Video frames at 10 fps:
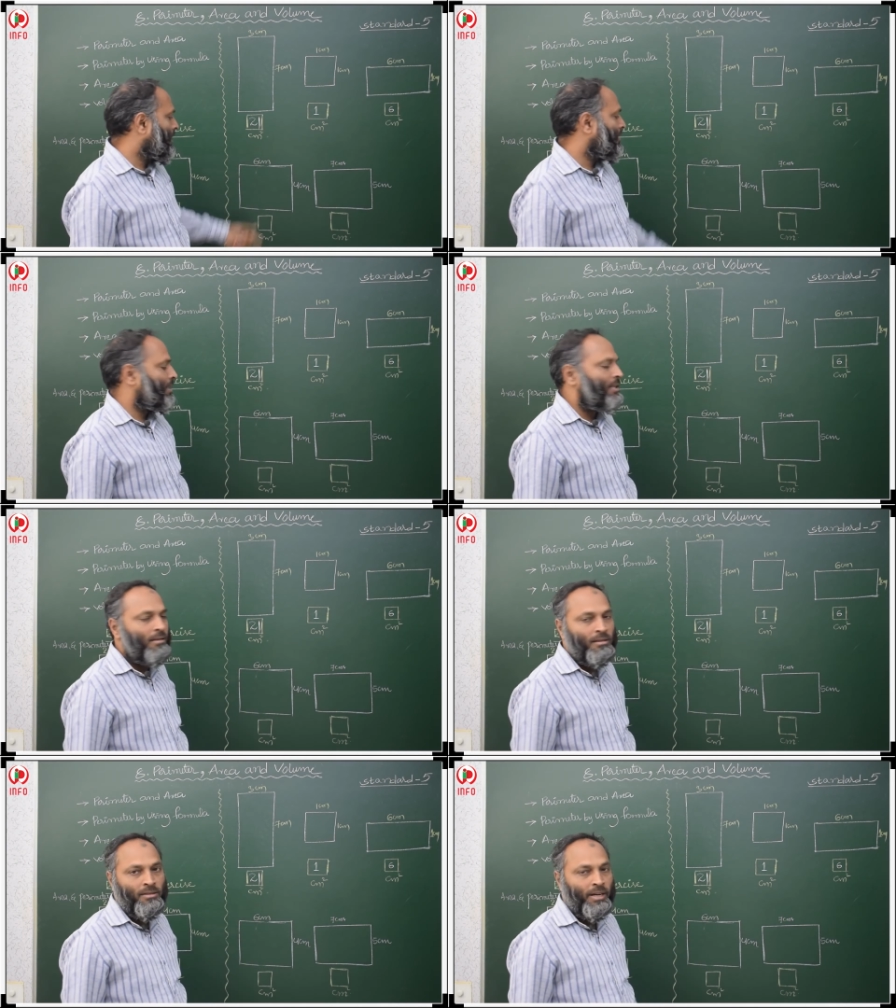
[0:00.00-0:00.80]
this is
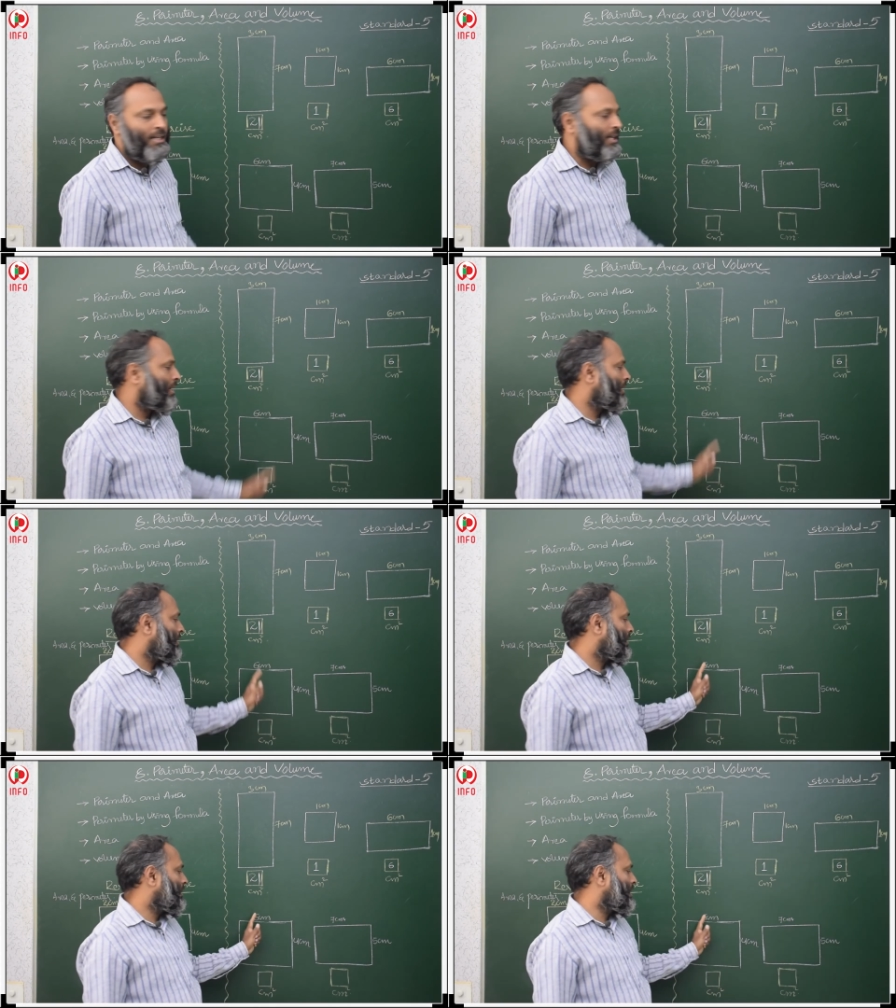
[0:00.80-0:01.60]
also rectangle,
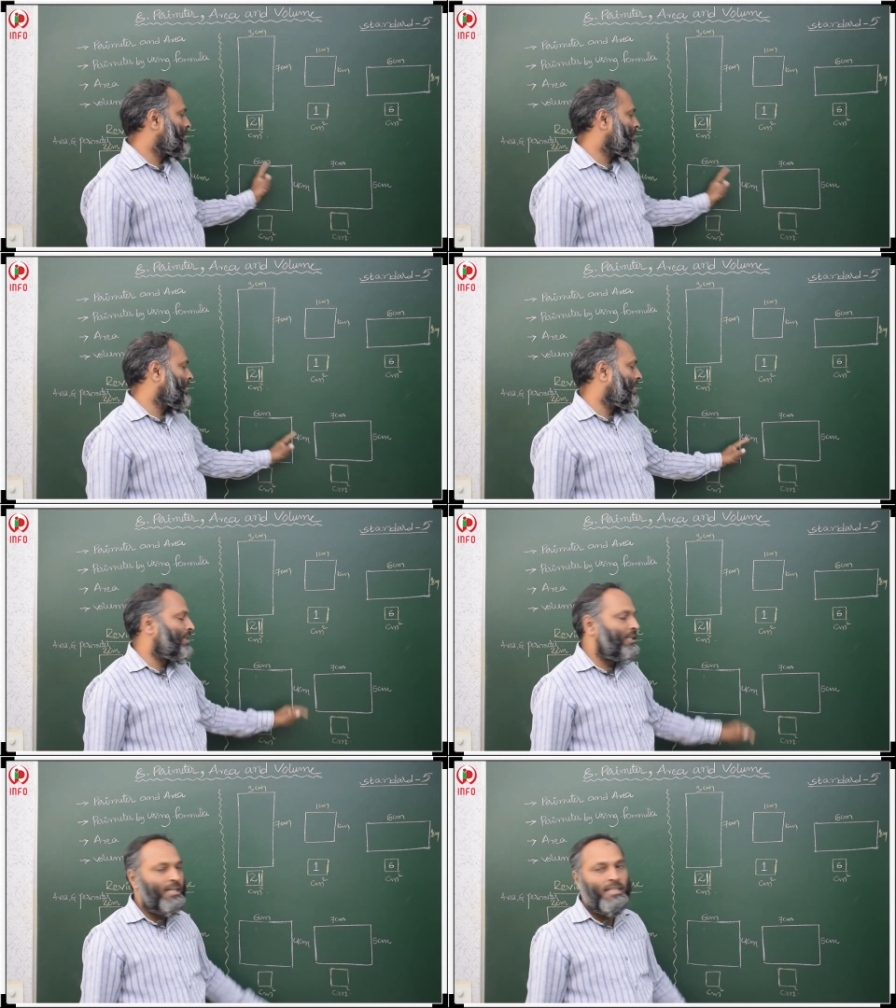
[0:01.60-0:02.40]
these two
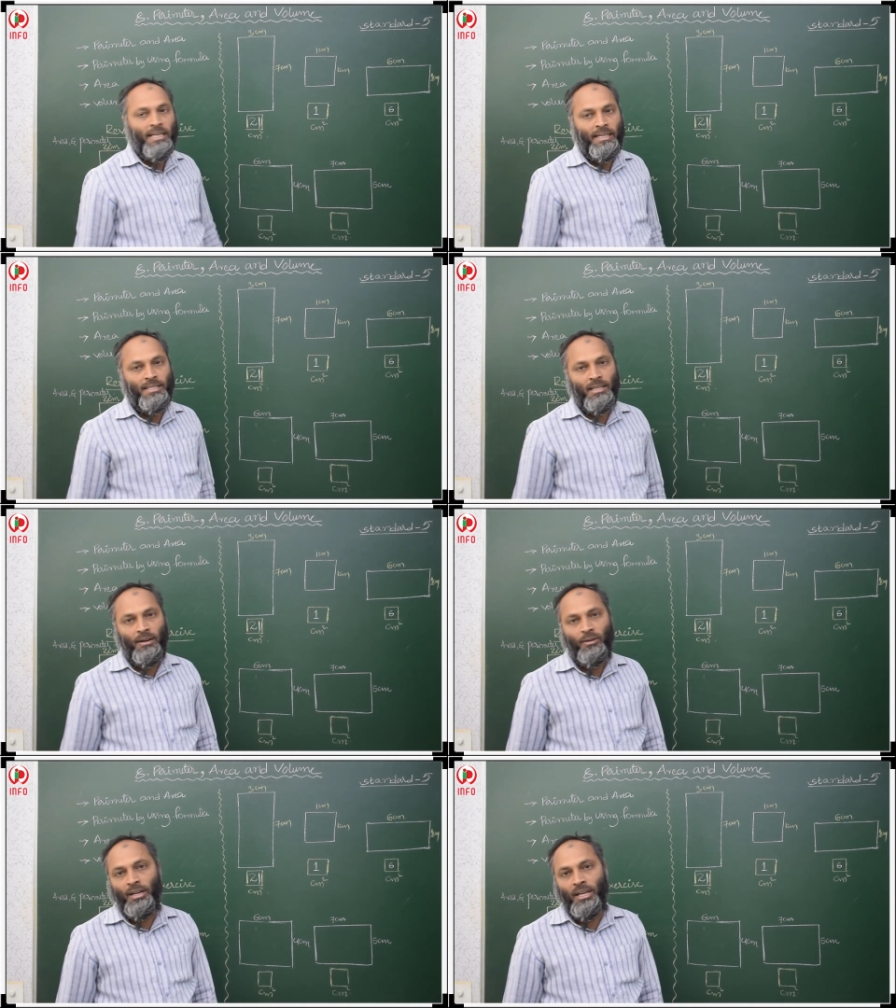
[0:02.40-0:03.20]
adjacent sides are
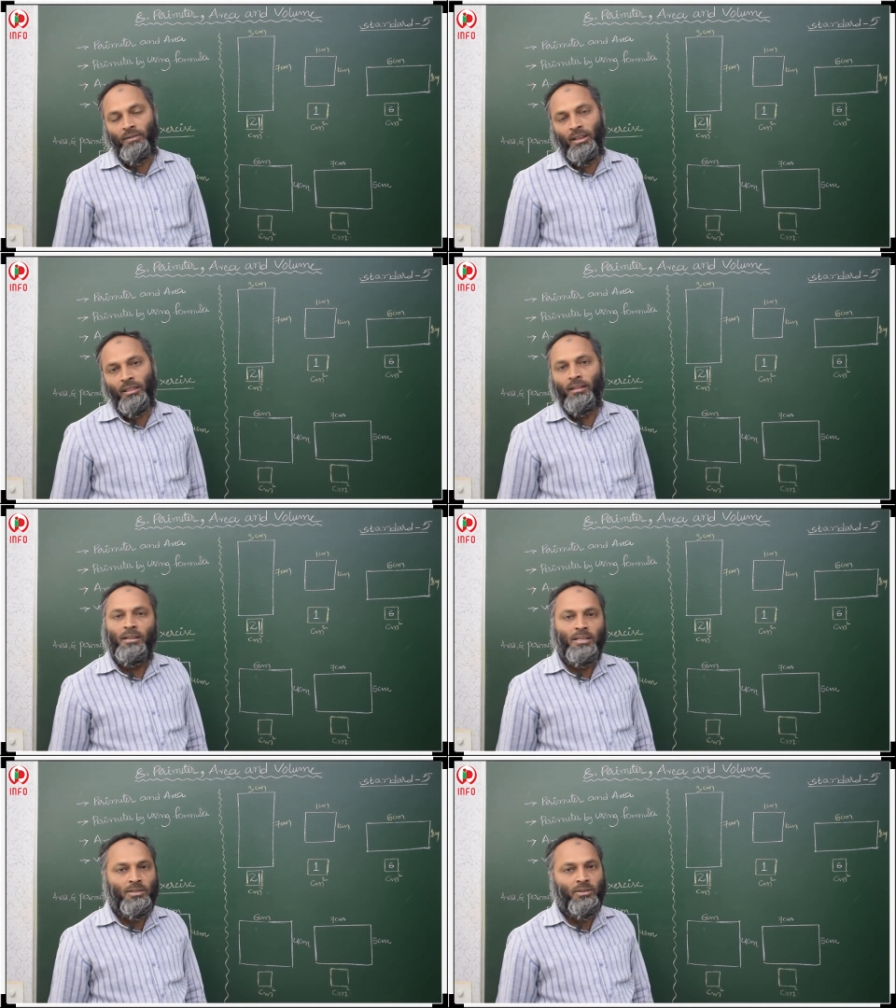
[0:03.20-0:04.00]
not equal.
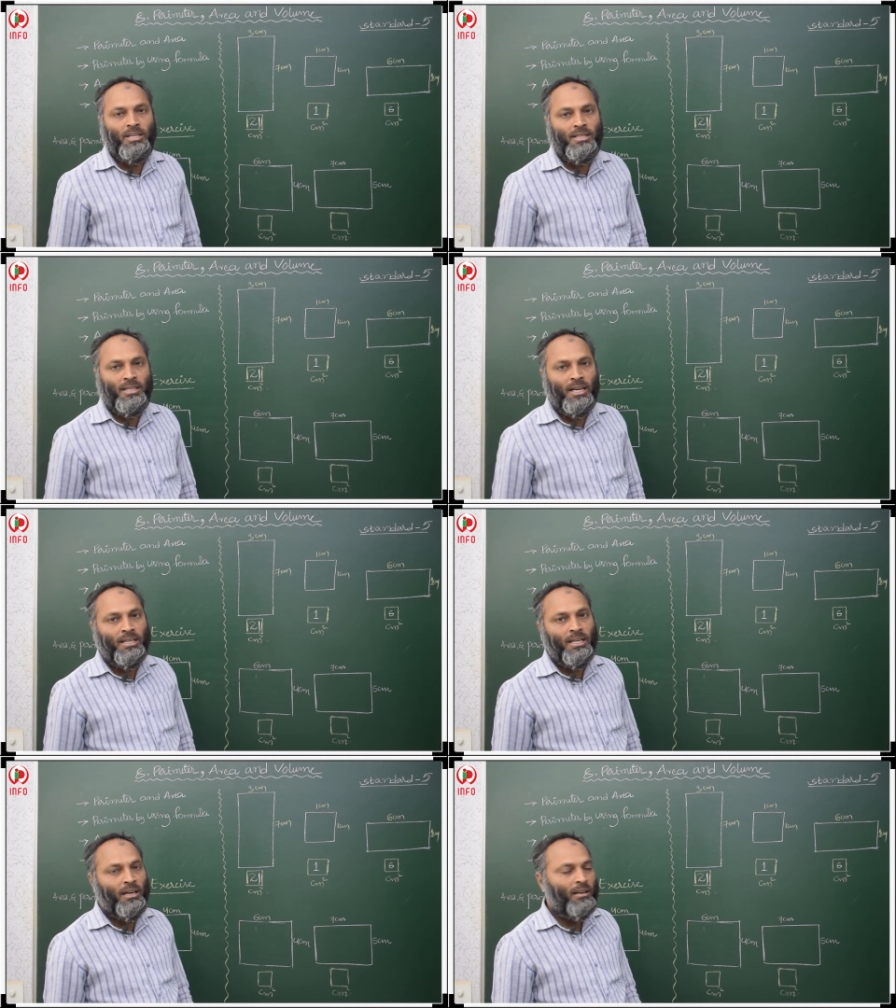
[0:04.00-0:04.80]
So, it is a
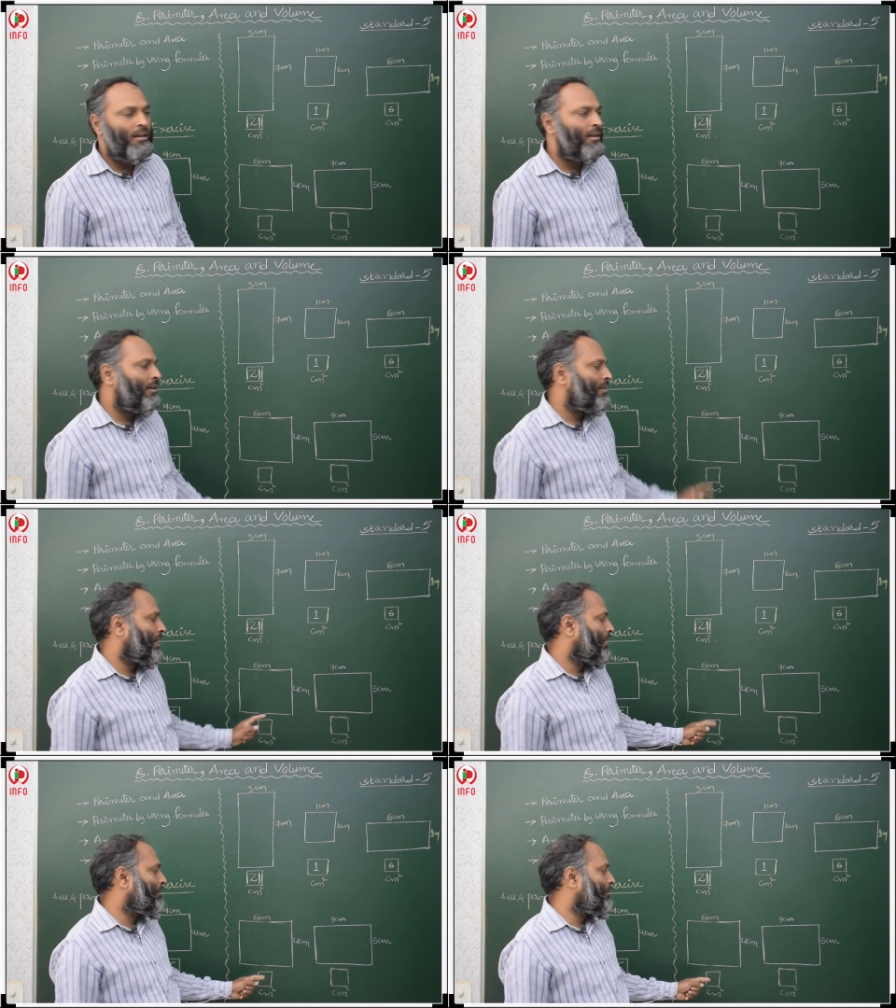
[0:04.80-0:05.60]
rectangle.
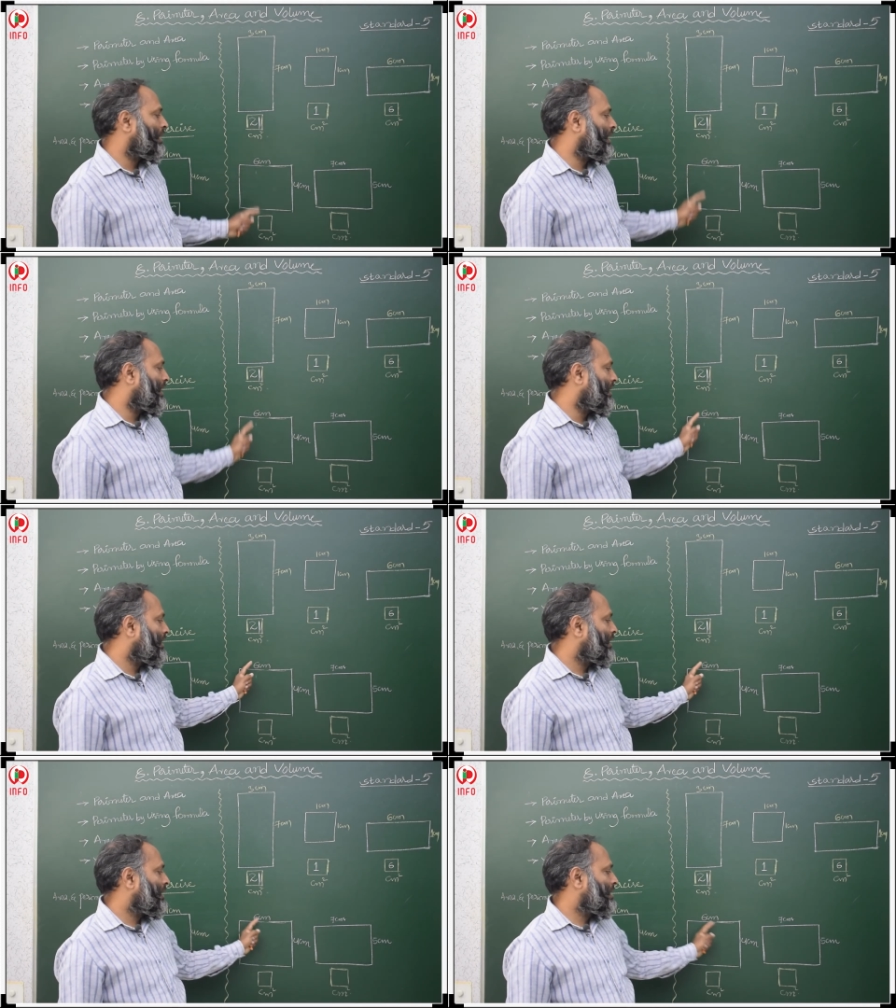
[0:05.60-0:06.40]
Then how to find area?
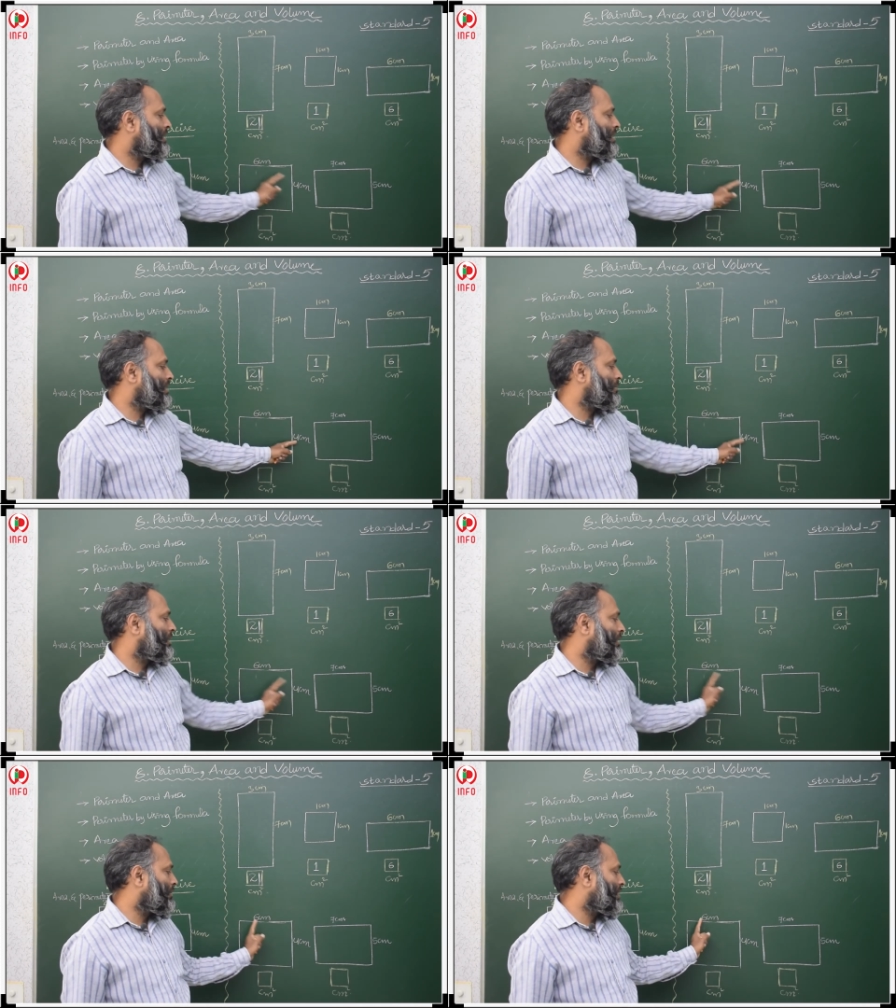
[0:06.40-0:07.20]
Just you multiply